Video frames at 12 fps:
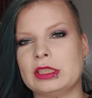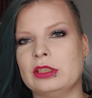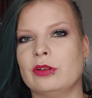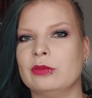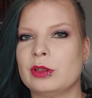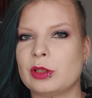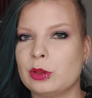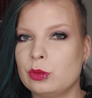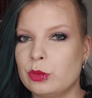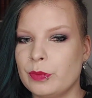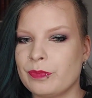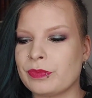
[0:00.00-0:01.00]
No,
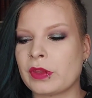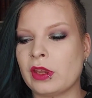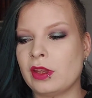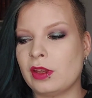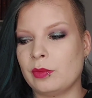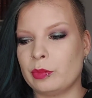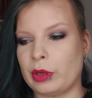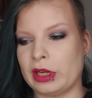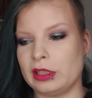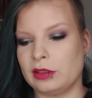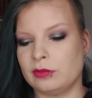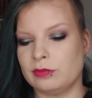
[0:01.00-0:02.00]
Clue
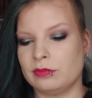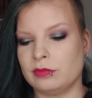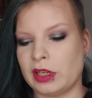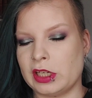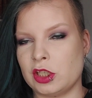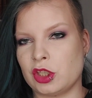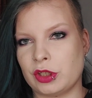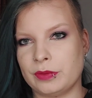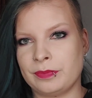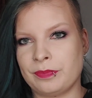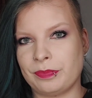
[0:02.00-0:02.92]
panning edition.